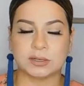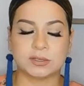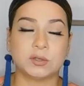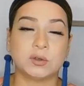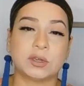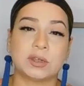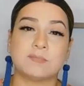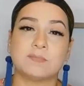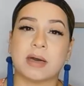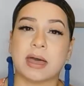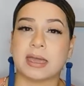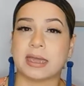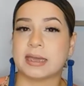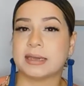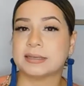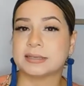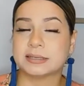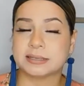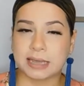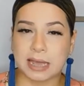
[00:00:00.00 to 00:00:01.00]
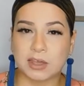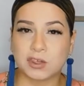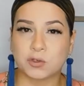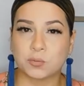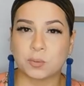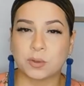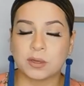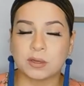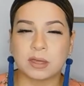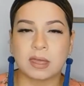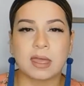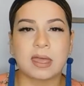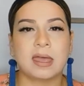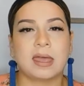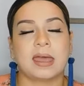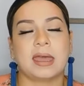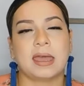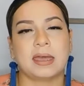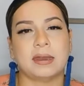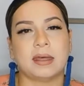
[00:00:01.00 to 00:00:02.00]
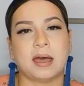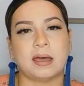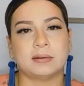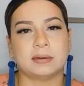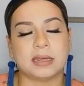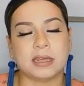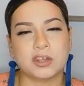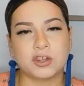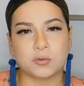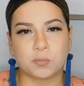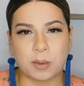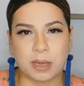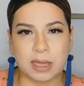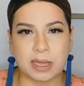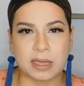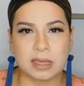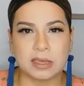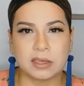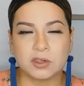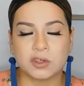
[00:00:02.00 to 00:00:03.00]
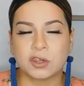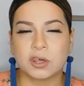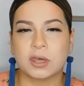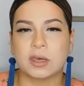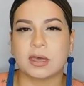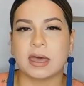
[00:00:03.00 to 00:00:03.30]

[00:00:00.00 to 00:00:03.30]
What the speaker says: You can buy a sketchbook and on each page